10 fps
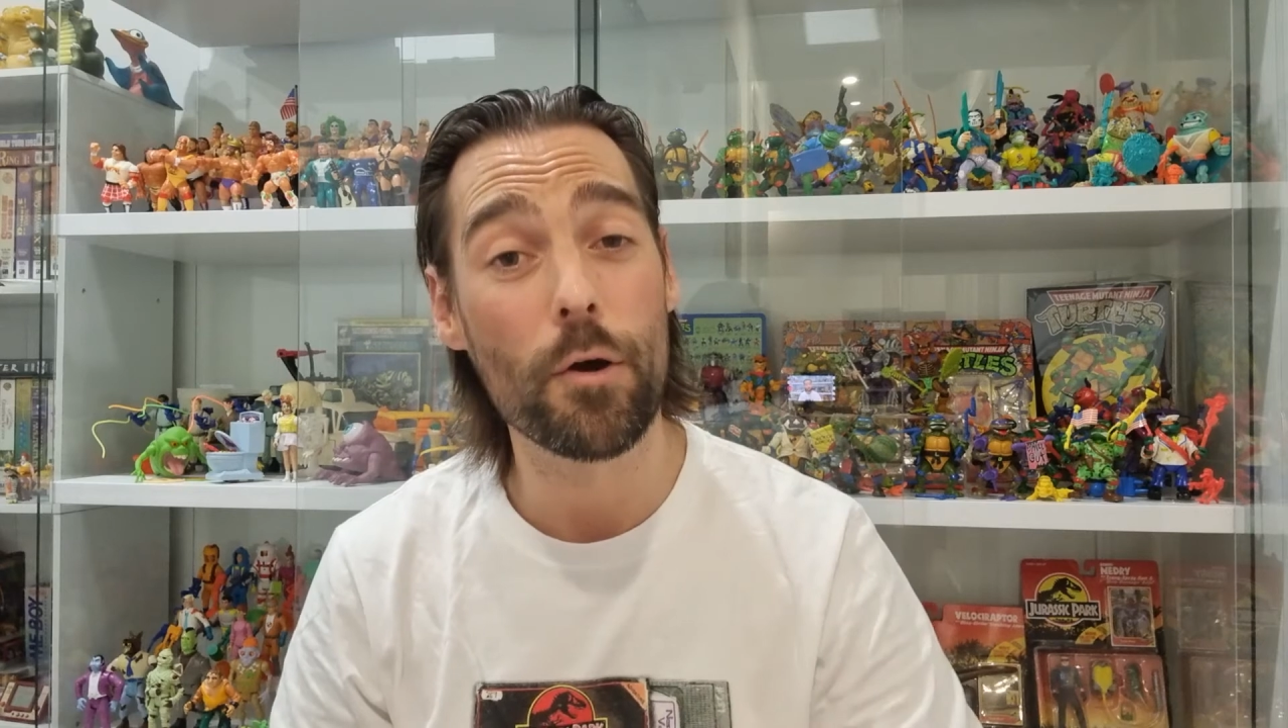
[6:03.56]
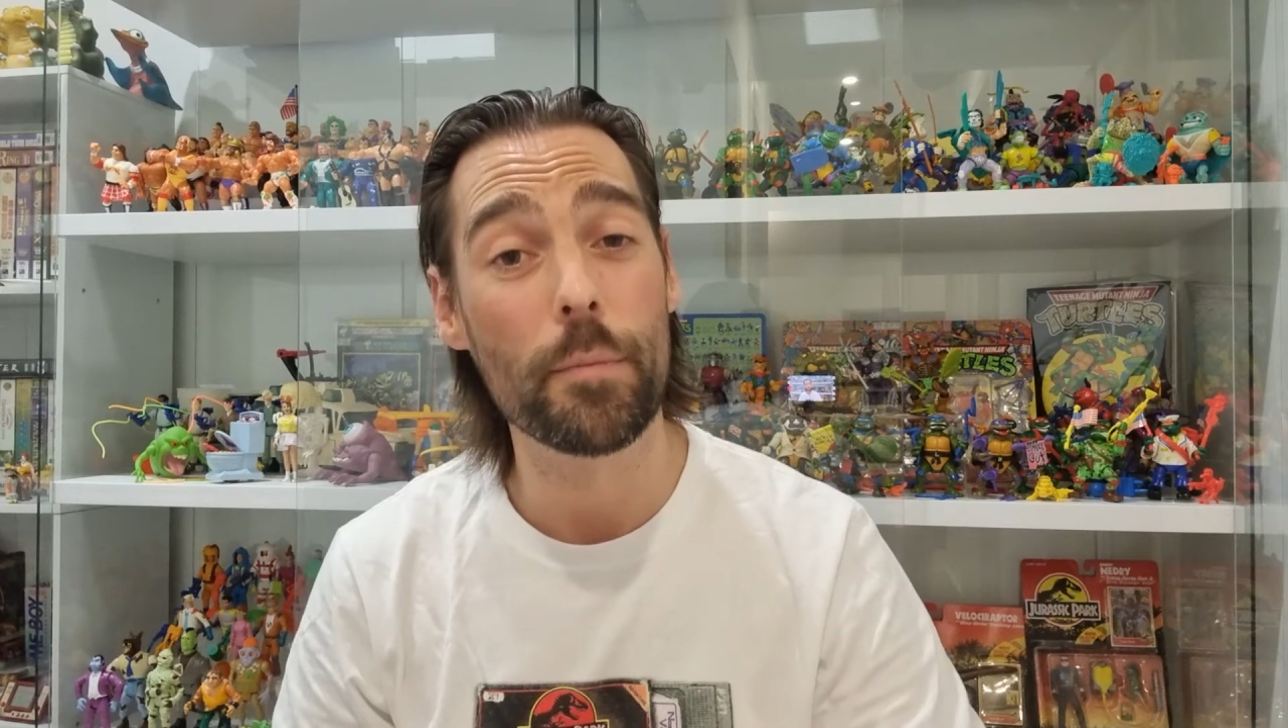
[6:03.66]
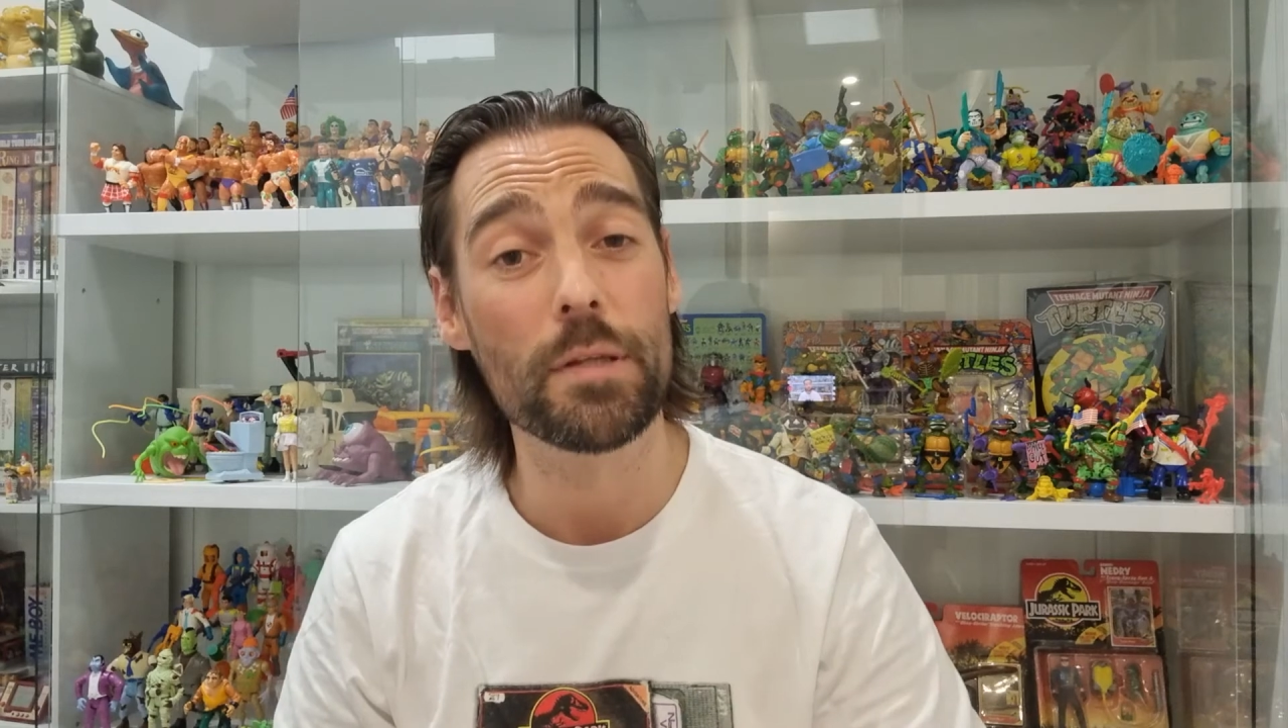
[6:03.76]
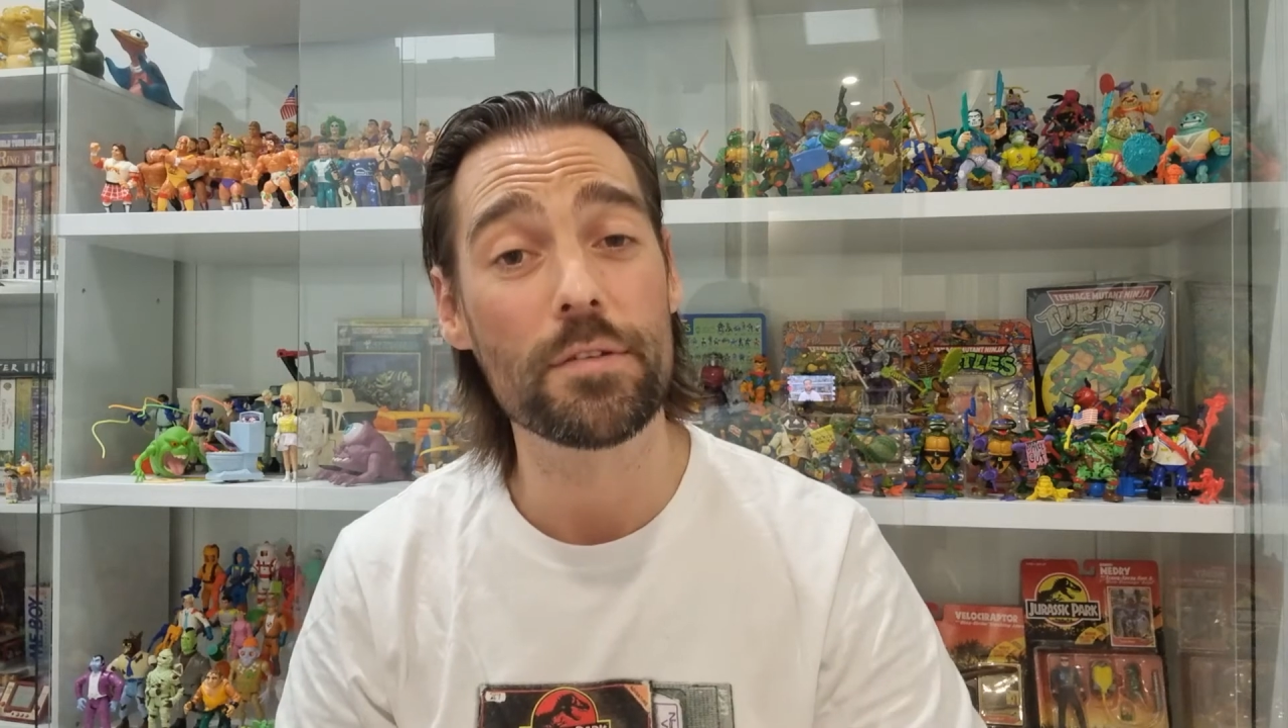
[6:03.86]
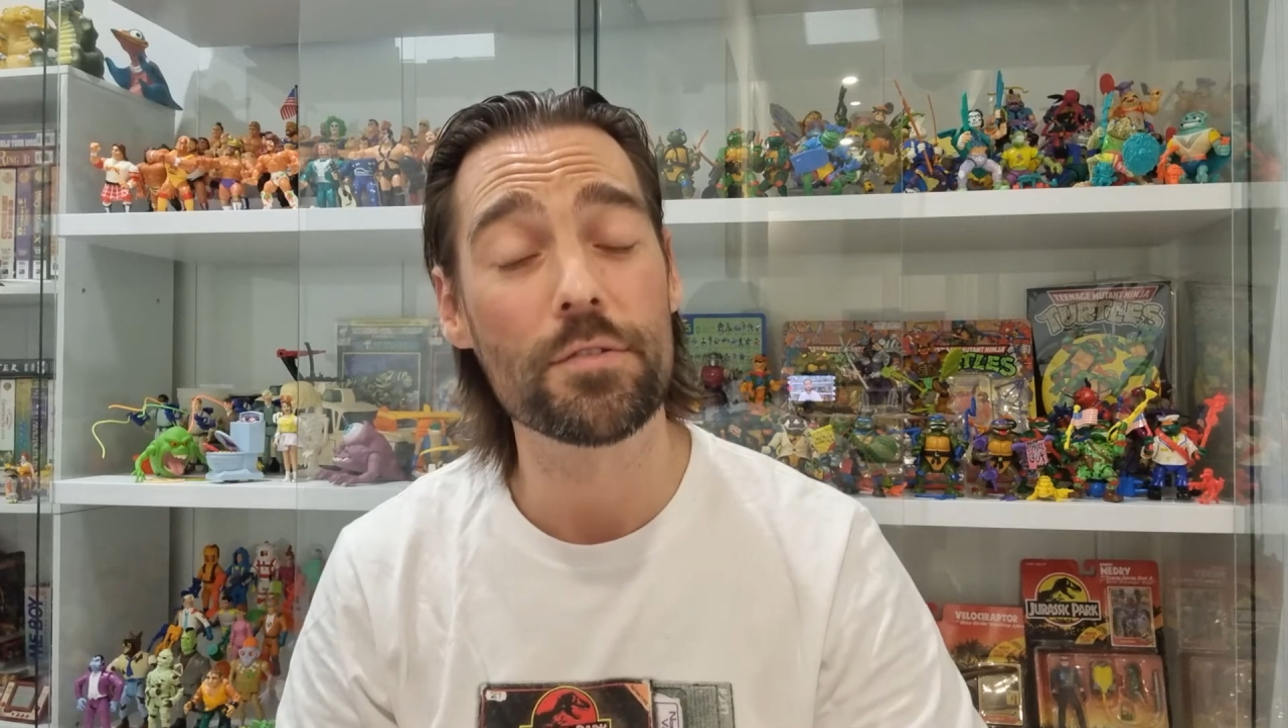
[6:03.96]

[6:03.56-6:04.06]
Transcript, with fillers: the comments